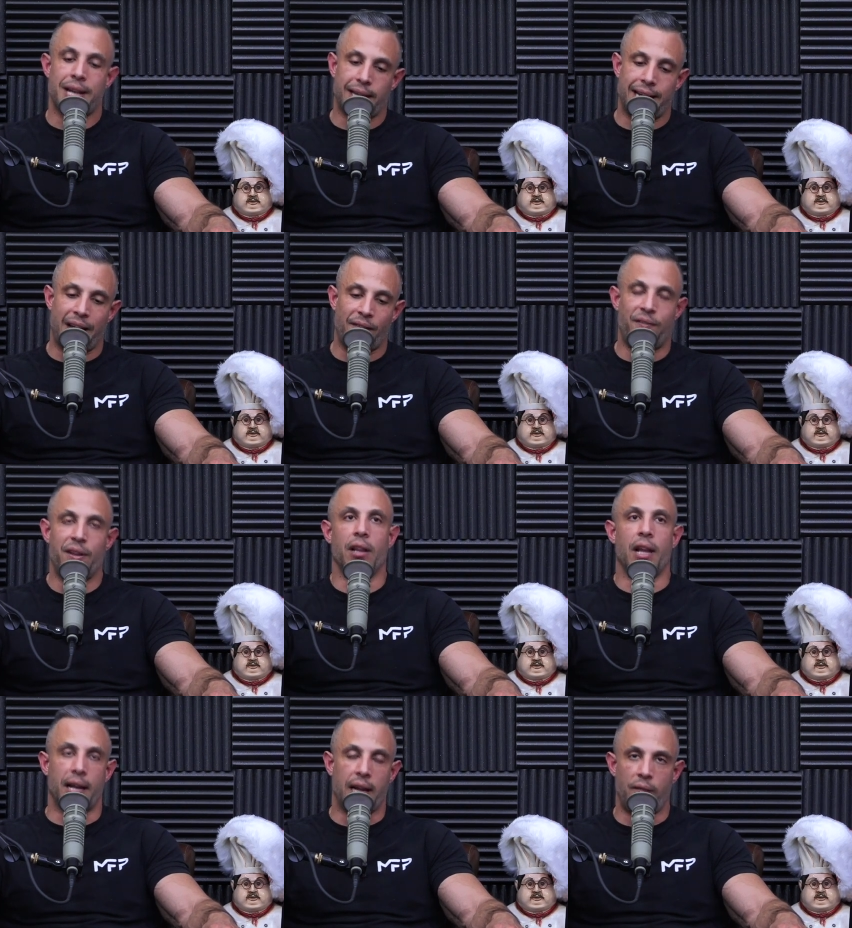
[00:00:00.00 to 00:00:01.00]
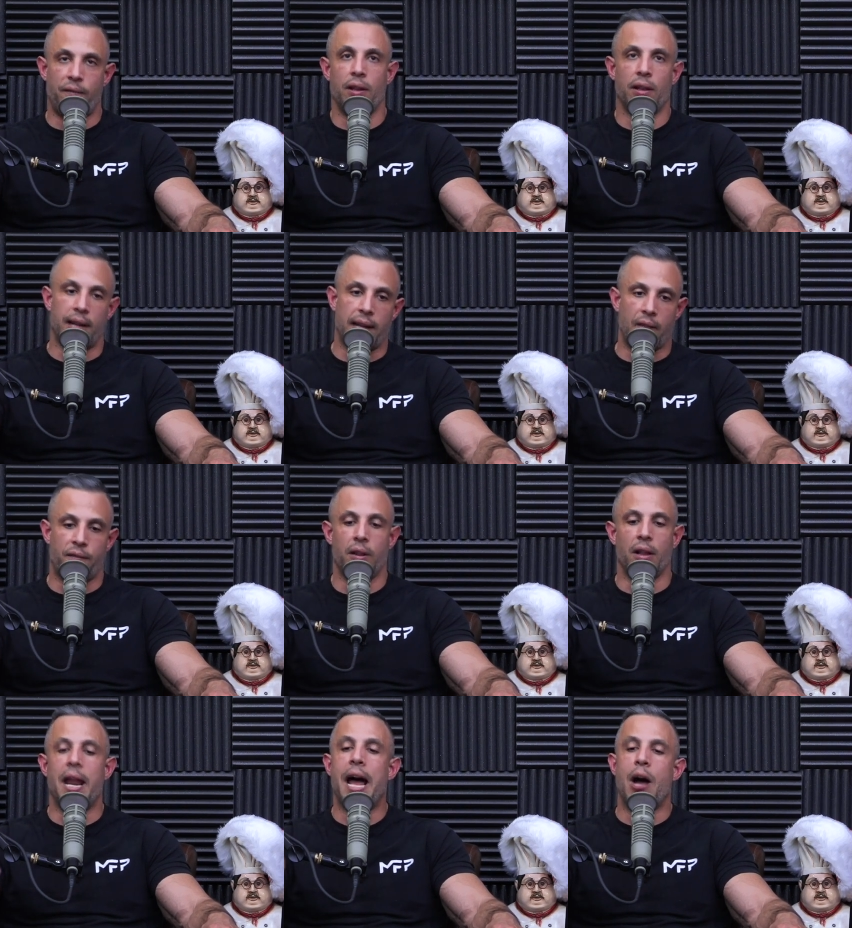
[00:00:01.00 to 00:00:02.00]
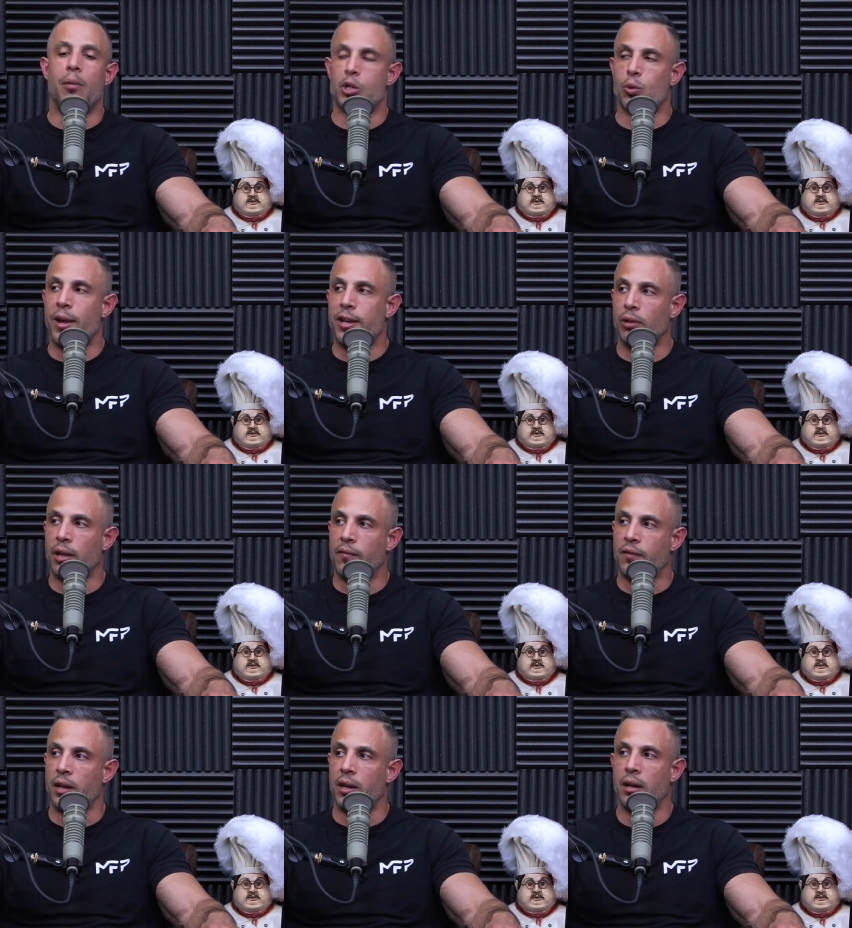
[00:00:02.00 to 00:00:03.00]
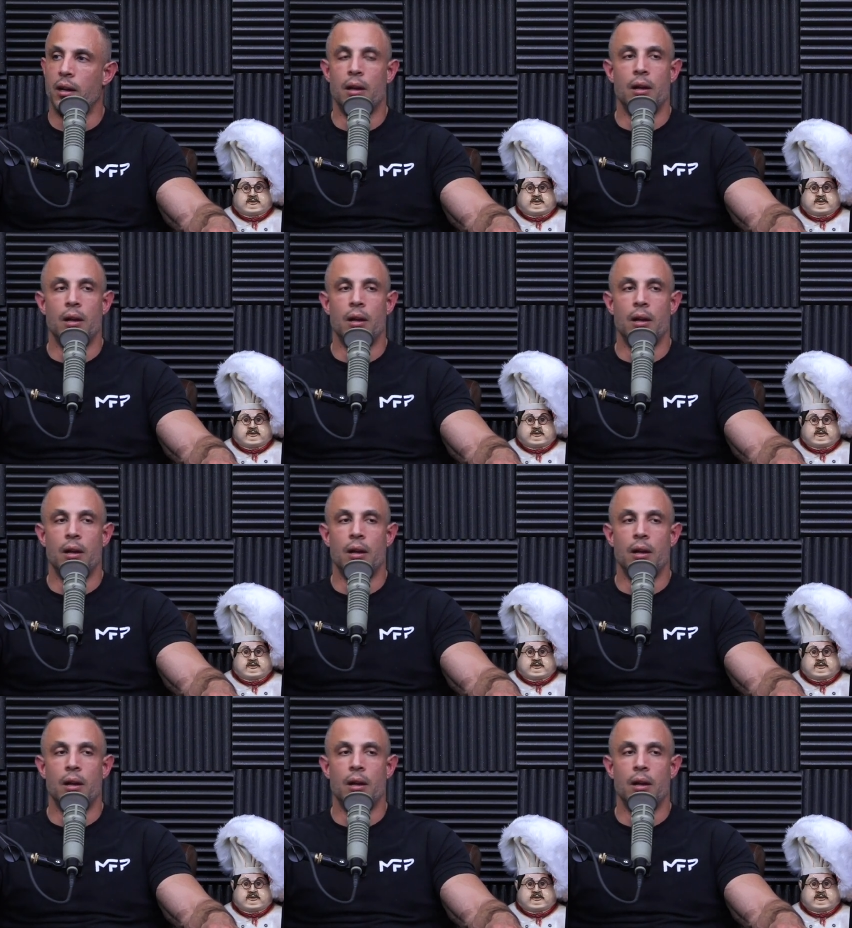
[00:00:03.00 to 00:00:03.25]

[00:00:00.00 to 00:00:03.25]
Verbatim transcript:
Speaker 1: Can I feel it? Can I feel it? Can I feel it? Not how much weight you lifted,